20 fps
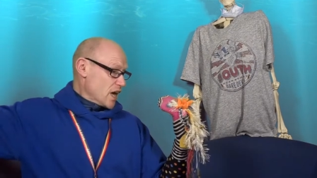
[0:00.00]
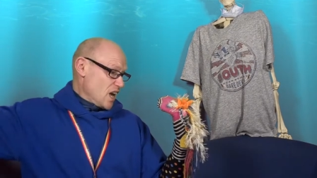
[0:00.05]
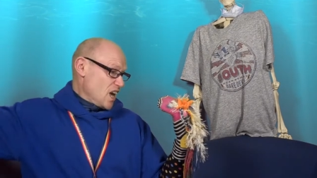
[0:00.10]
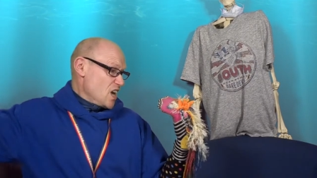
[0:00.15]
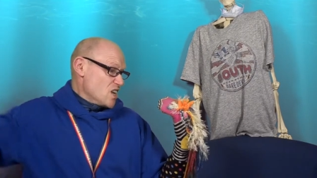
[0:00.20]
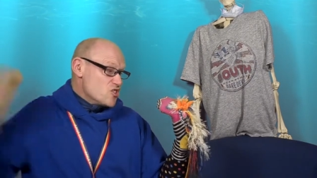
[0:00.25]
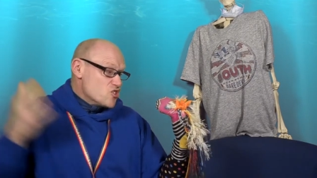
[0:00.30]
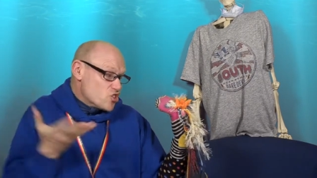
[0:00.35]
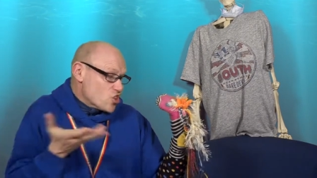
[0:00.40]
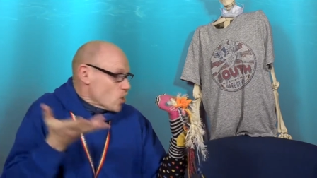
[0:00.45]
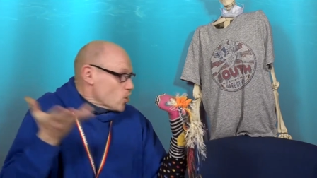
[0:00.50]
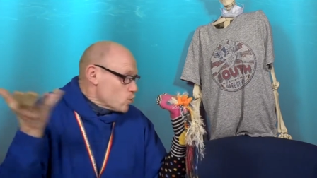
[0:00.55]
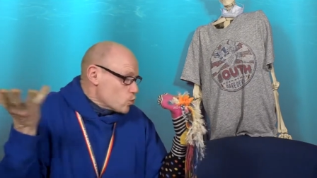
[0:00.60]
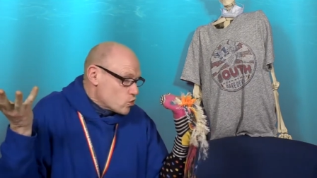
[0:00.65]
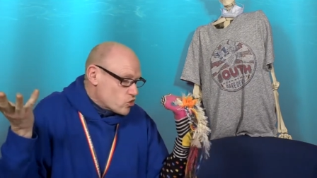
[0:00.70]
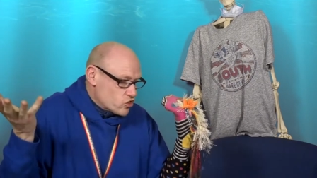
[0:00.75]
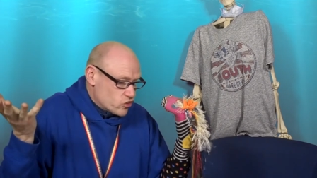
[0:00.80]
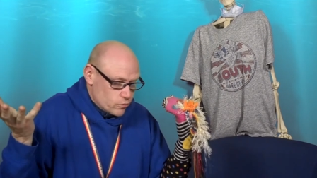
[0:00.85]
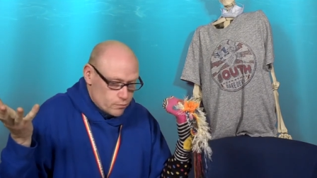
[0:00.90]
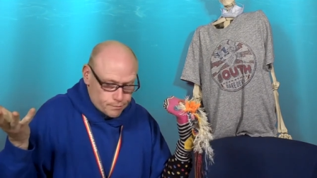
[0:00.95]
In
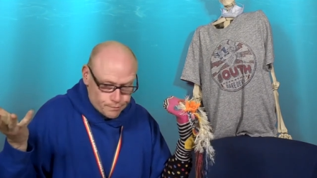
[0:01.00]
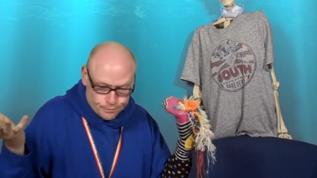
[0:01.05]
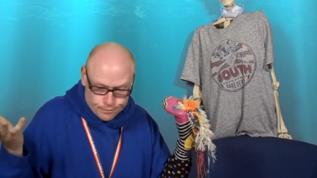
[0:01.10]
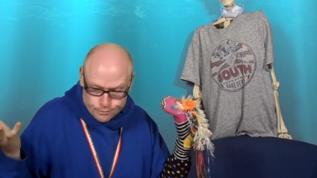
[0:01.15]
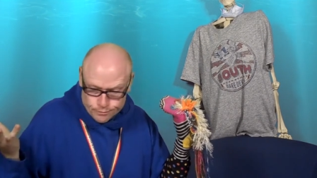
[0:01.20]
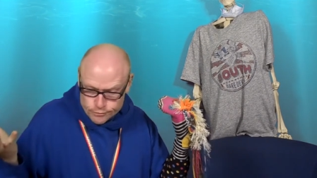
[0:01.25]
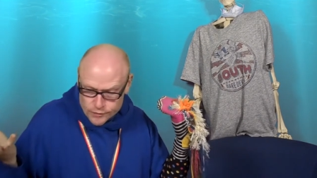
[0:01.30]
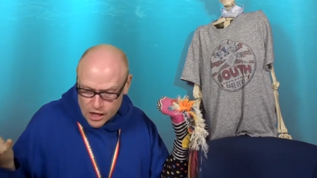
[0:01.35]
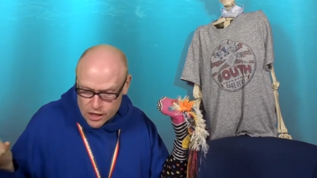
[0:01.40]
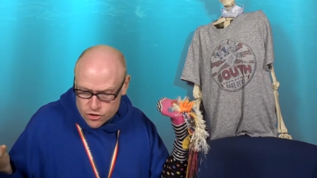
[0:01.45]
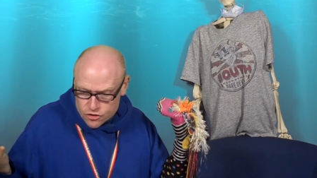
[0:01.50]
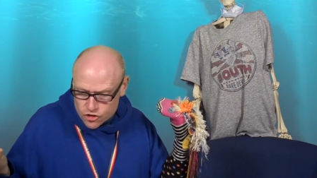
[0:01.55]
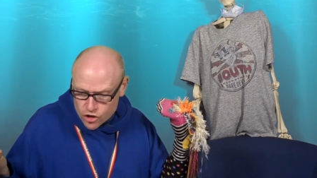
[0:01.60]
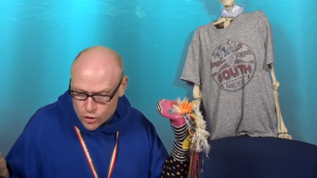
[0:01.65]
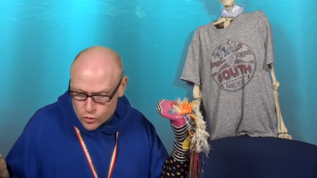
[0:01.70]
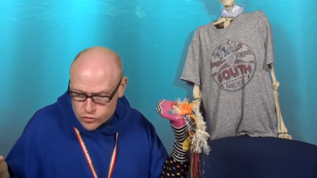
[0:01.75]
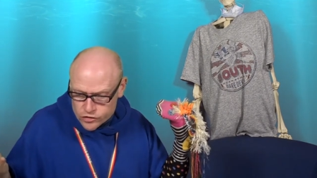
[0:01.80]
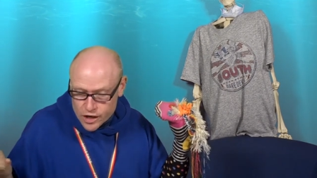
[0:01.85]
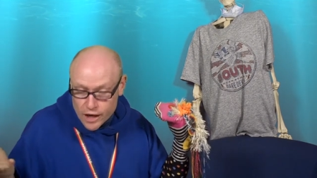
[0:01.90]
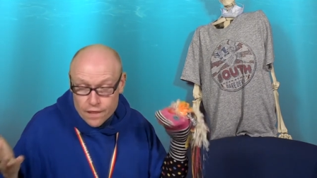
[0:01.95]
jokes in
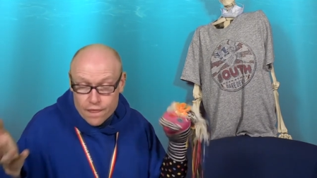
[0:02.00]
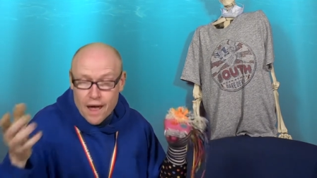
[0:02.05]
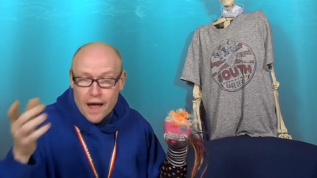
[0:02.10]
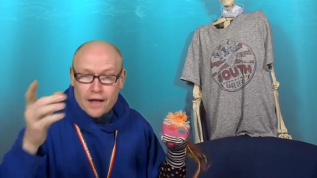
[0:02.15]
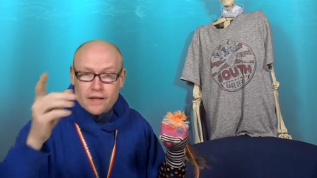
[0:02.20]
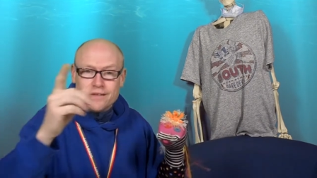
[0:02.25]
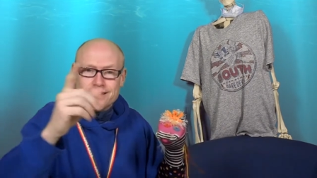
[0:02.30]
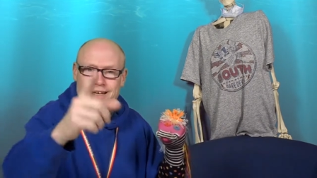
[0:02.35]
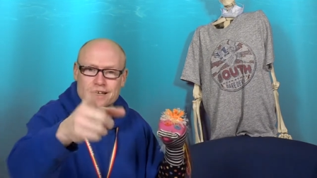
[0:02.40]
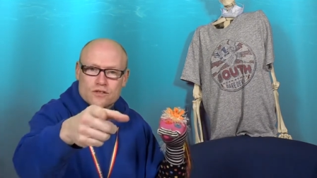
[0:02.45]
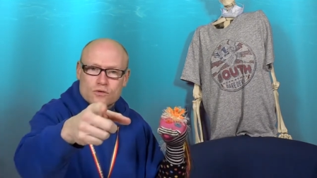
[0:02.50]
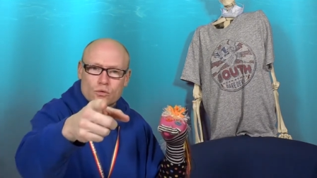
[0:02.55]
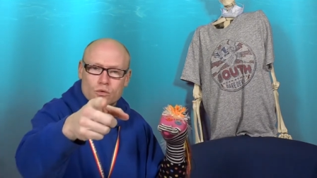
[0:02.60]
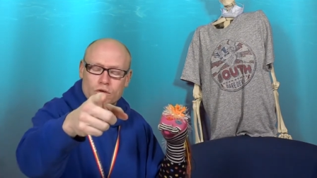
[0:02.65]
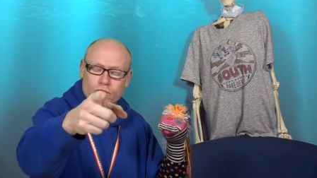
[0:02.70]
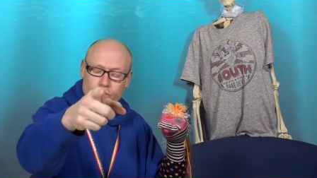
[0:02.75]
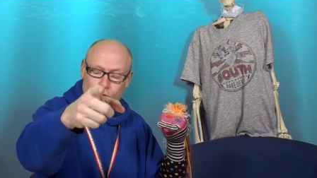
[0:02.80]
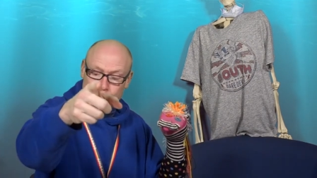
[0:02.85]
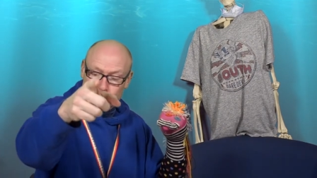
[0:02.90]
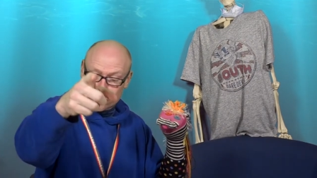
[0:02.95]
jokes. And that is all
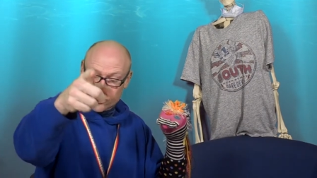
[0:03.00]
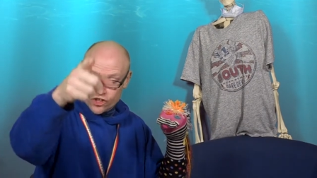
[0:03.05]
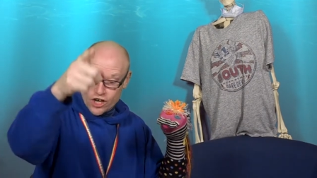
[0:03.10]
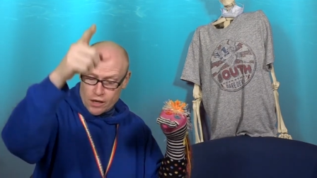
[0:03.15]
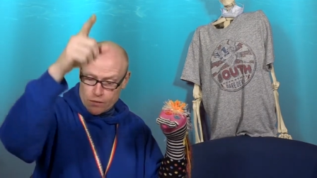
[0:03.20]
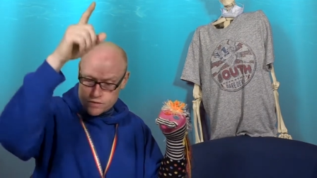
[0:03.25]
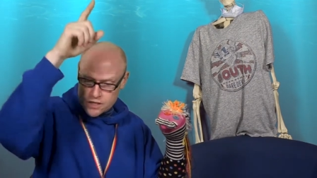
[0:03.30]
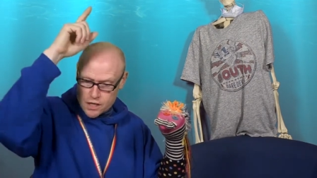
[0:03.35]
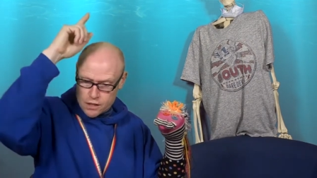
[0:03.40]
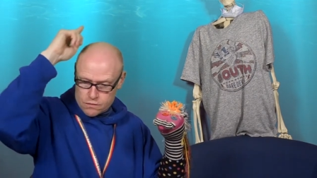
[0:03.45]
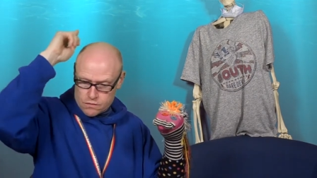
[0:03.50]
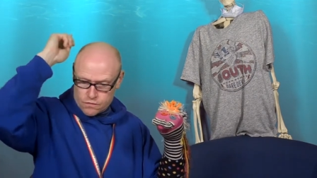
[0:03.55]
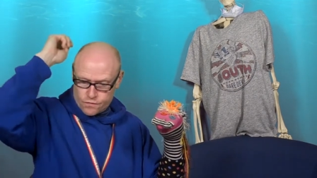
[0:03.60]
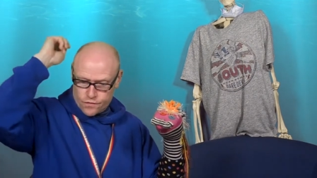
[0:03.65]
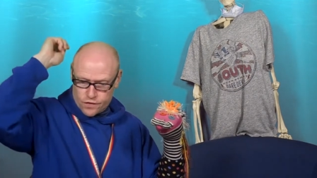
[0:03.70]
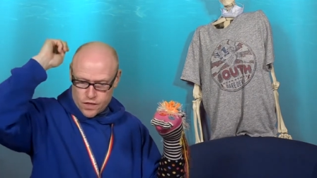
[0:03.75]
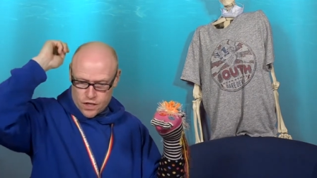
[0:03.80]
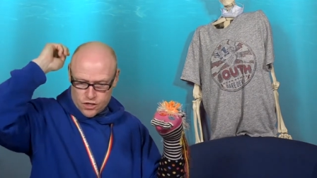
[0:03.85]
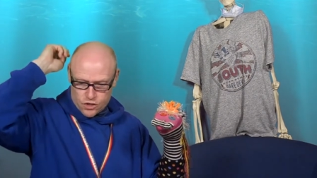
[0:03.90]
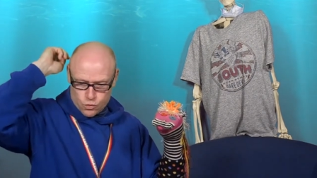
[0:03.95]
of your shout outs
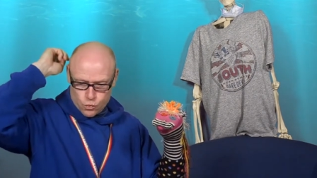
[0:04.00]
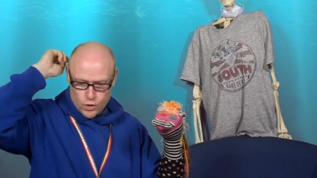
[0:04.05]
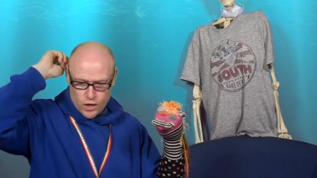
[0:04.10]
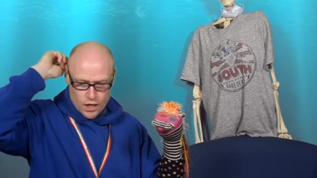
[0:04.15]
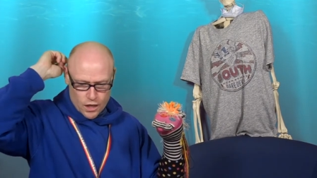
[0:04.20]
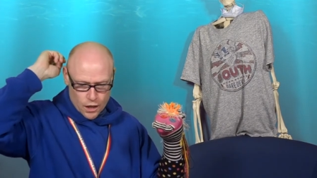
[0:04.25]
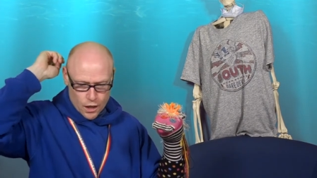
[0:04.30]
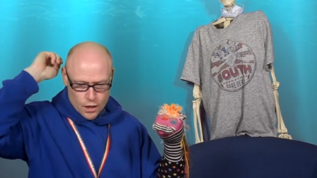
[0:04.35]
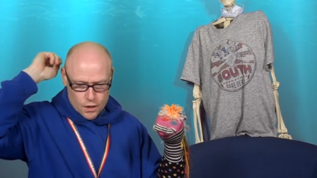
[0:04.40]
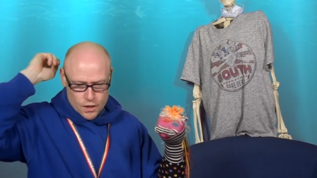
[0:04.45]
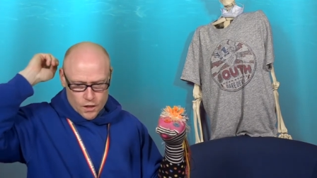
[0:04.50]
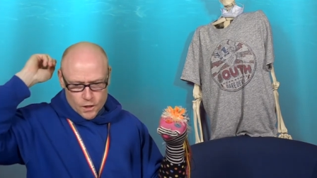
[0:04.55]
for this week.